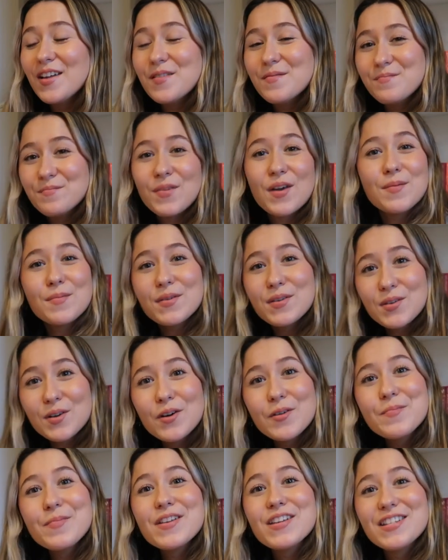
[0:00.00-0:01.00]
maybe
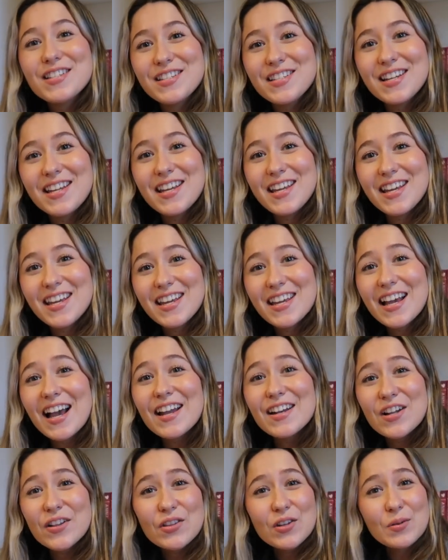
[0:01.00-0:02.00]
you'll be seeing
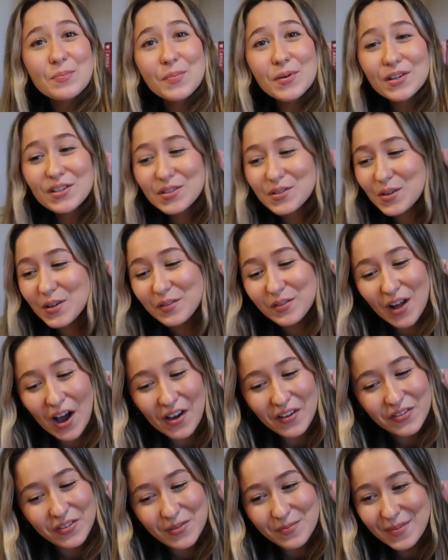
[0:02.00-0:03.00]
another bookstore
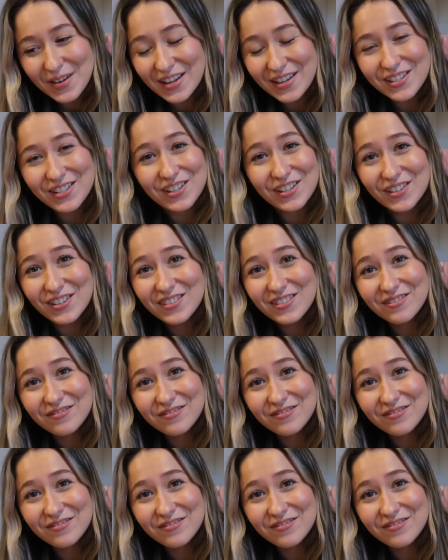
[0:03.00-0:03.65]
vlog from me soon.